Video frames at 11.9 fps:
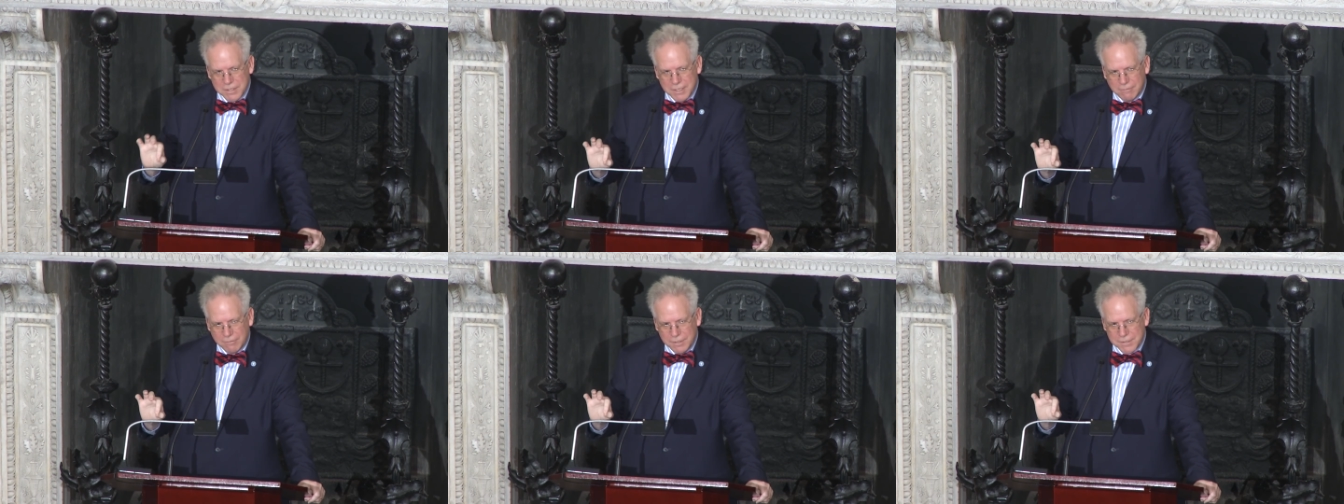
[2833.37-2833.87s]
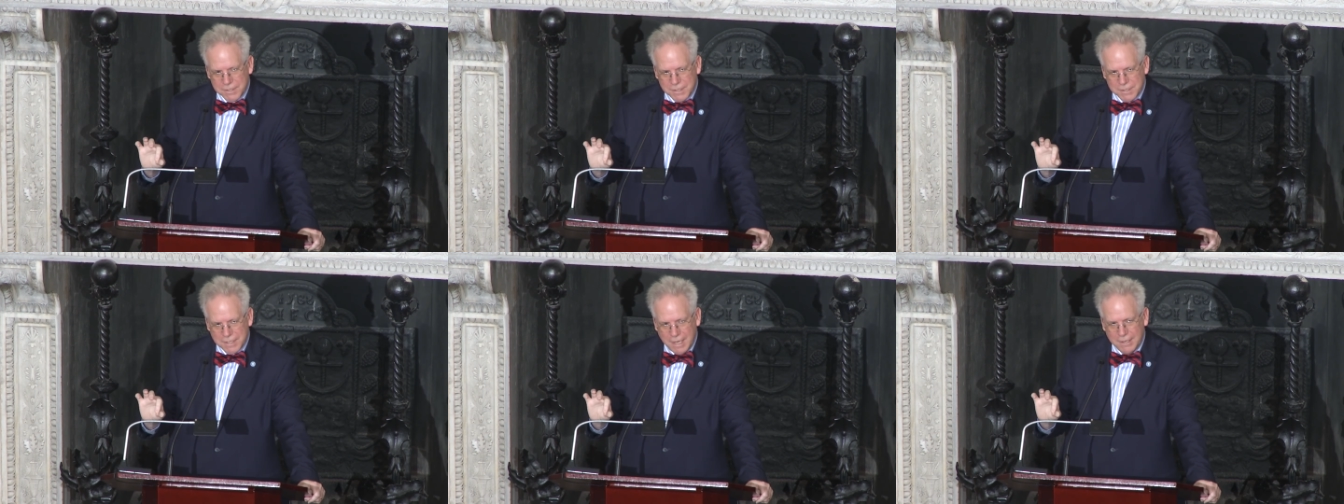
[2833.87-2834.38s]

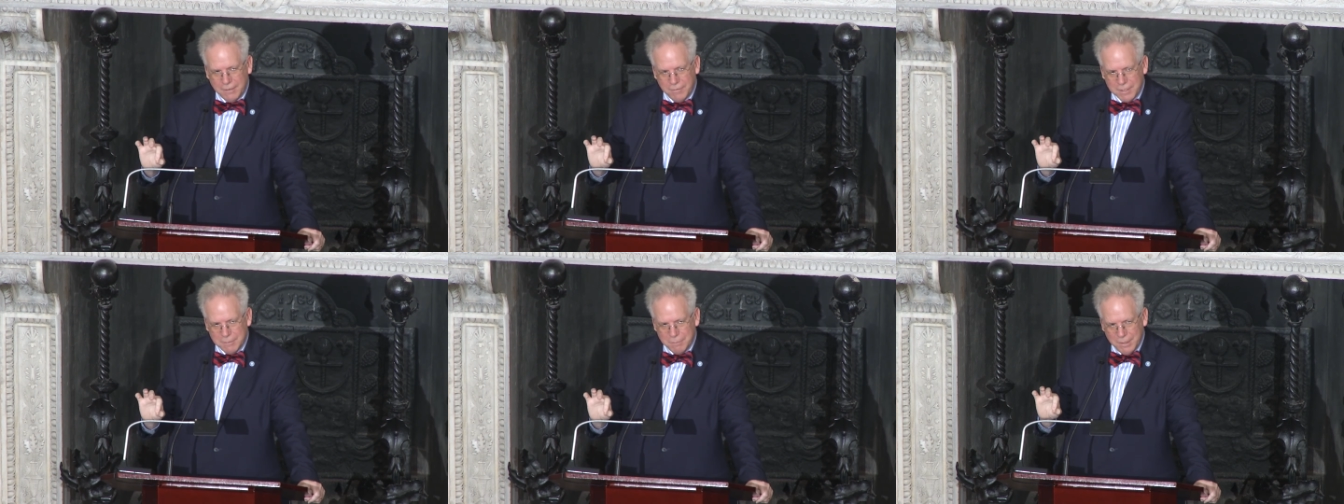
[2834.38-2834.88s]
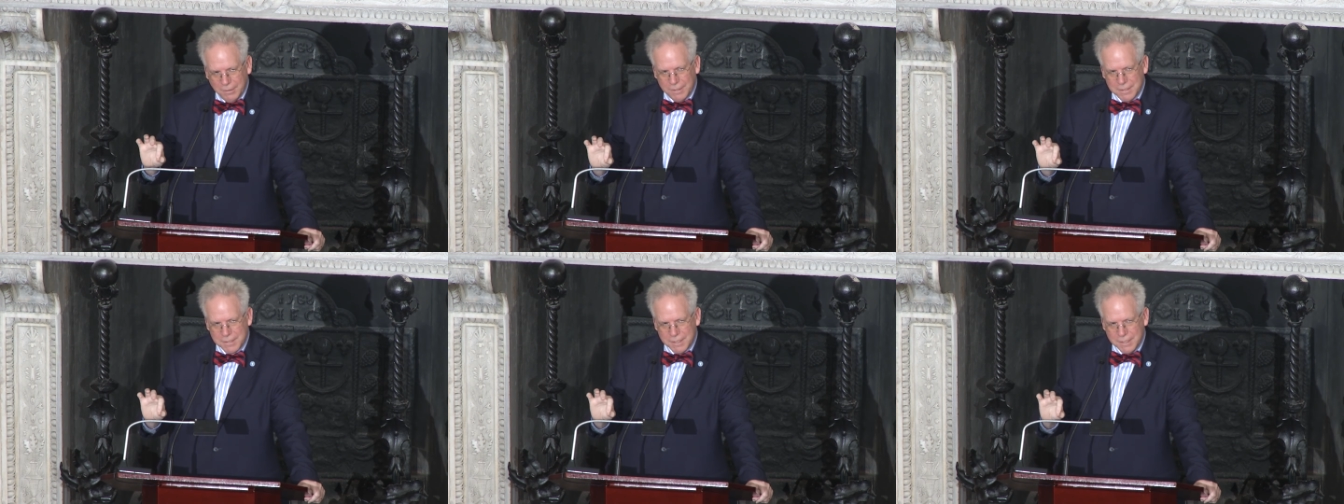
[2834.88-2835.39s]
differences and of the
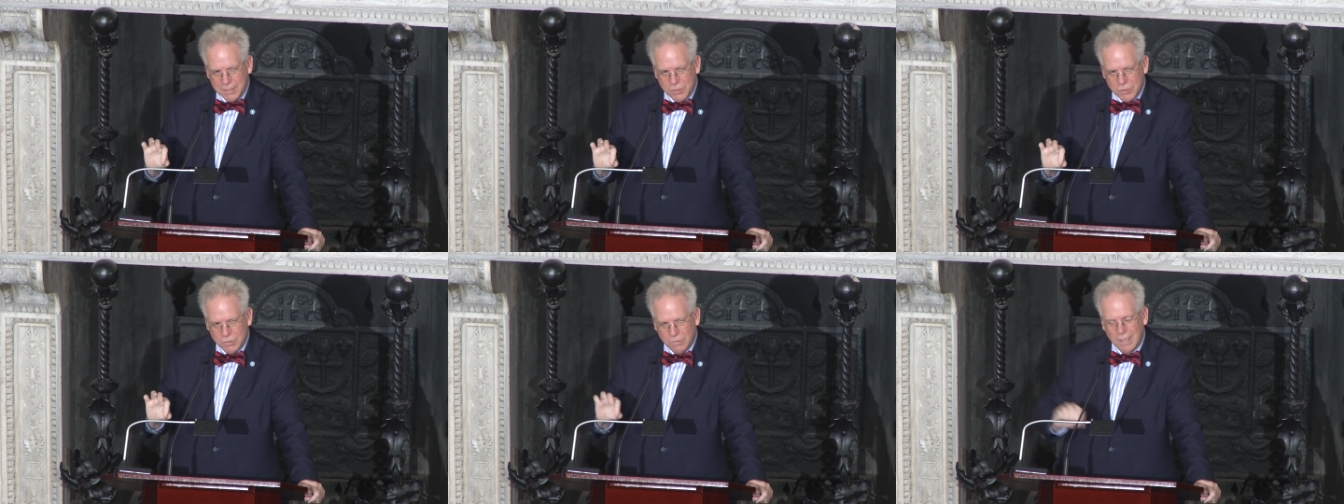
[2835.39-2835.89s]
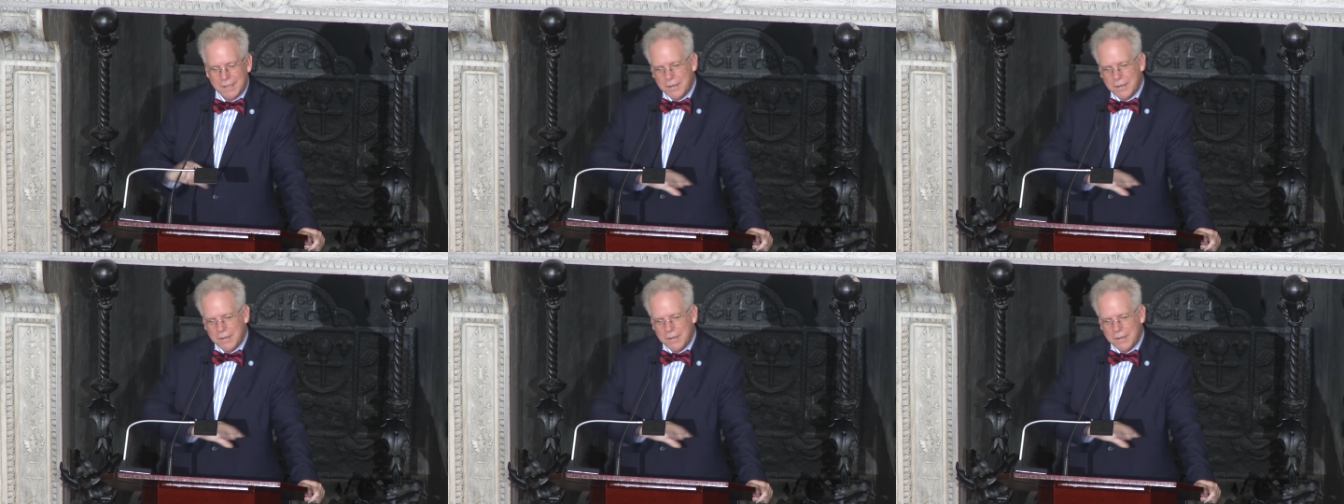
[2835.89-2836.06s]
ability to